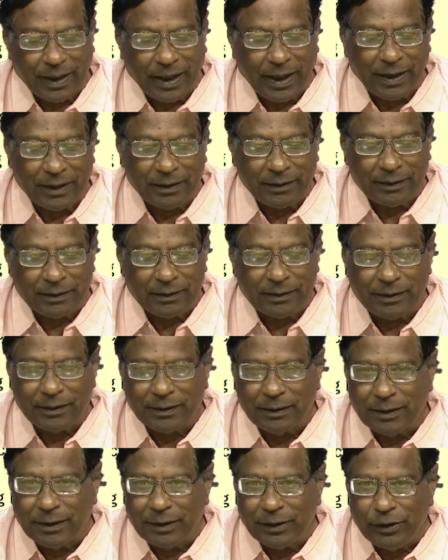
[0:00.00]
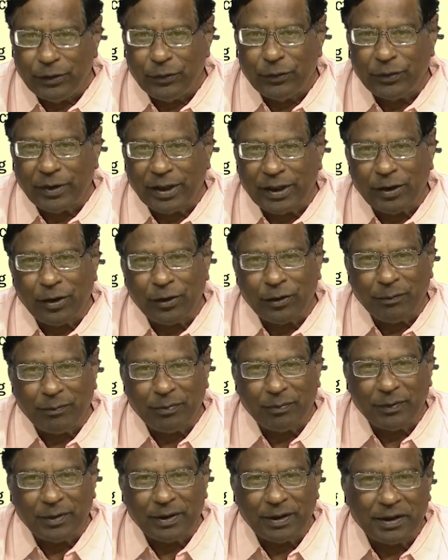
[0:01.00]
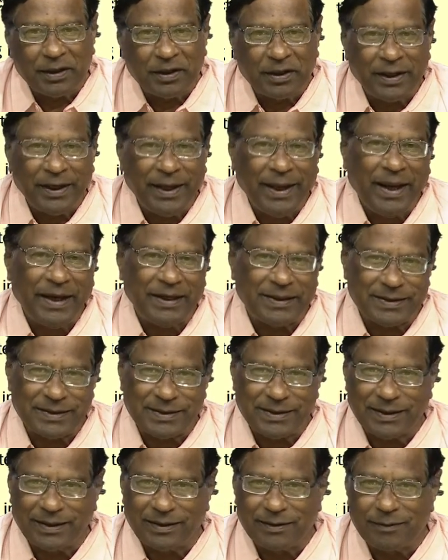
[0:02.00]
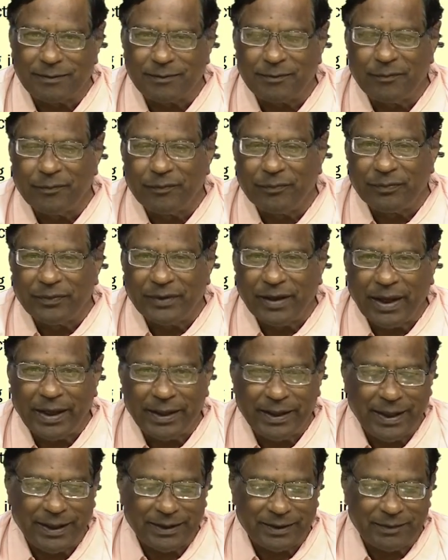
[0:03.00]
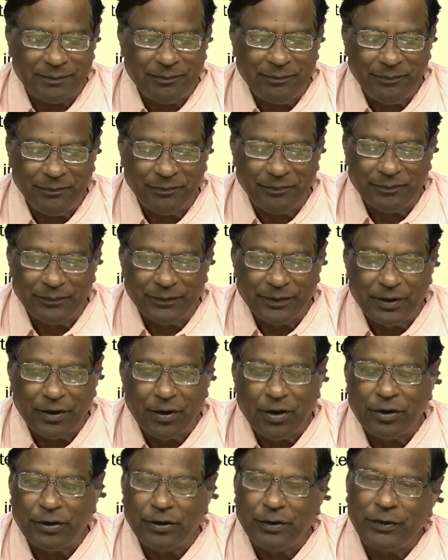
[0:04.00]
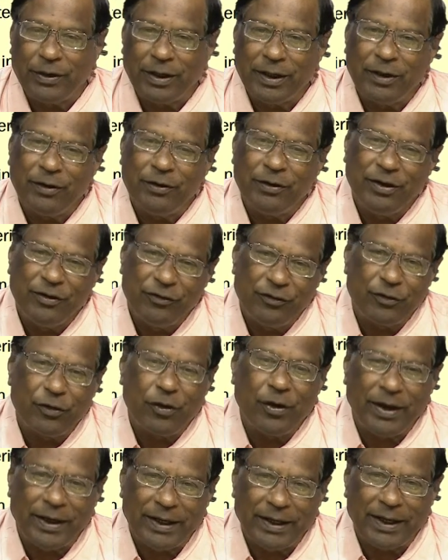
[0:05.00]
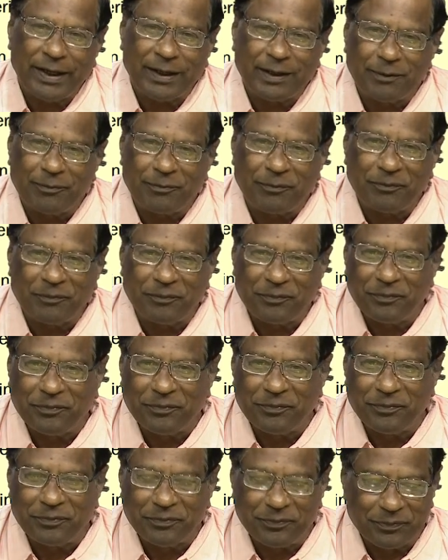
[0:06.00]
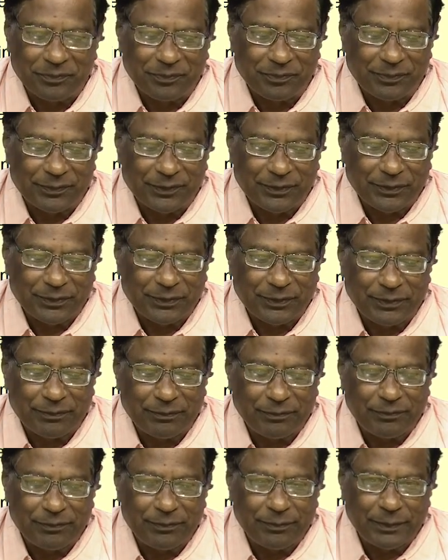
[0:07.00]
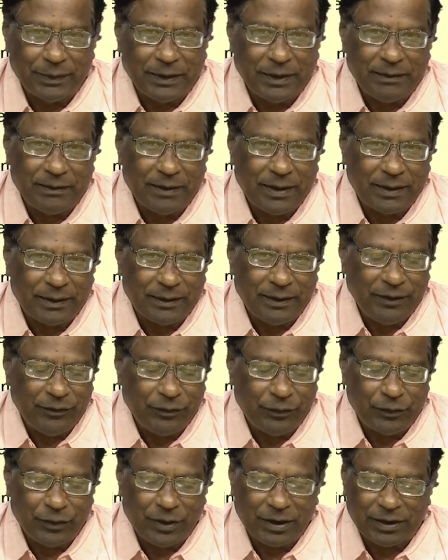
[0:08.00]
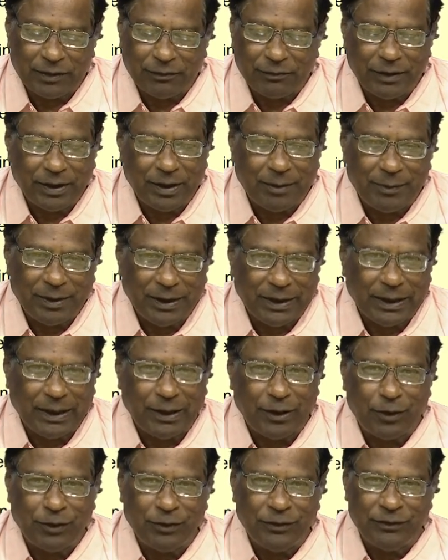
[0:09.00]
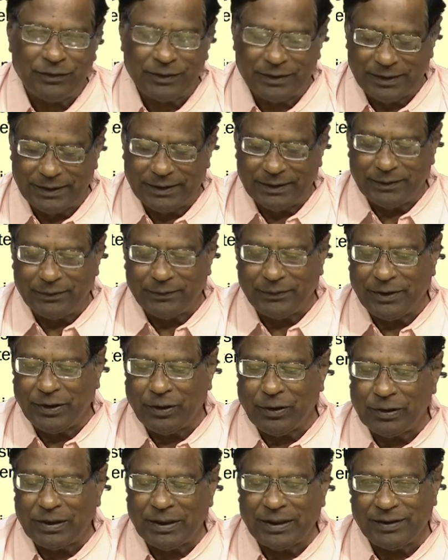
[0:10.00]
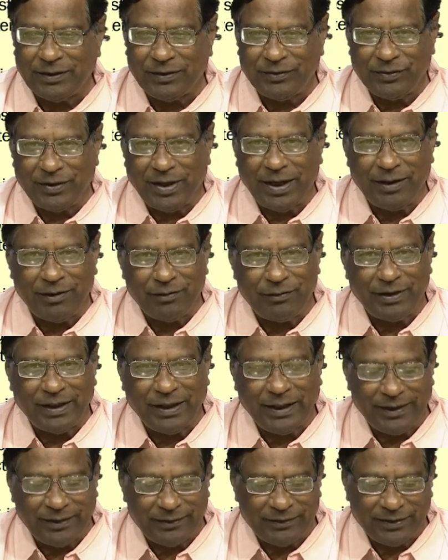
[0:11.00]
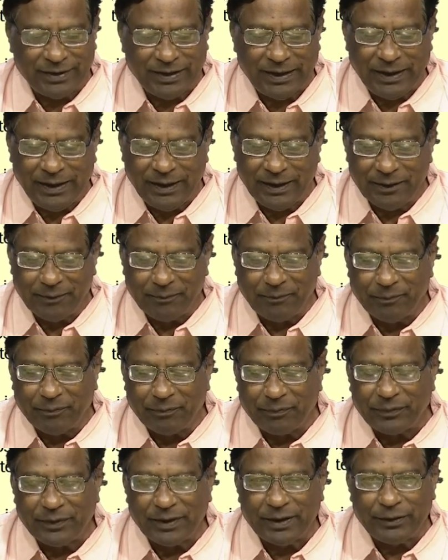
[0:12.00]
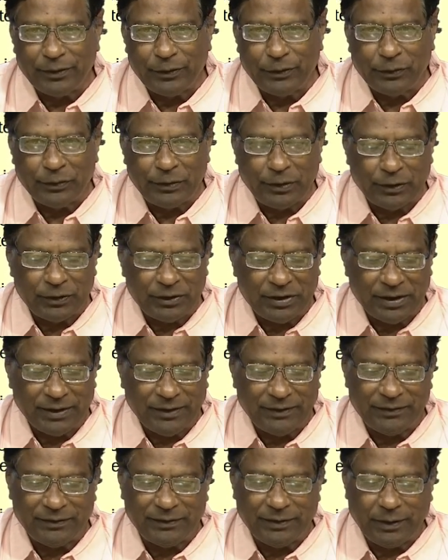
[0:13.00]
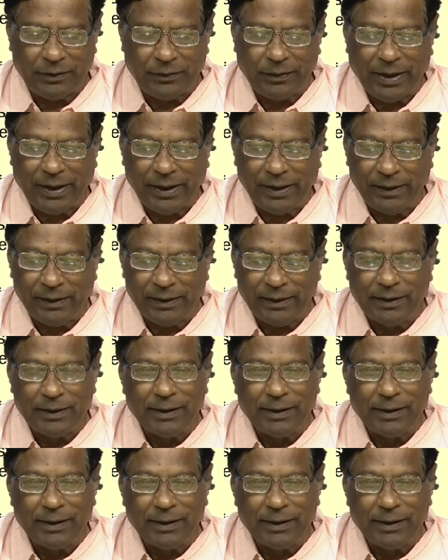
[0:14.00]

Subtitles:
and you cannot create an atom or you cannot destroy an atom. So, these two are the fundamental laws we all understand very easily. No logic is required,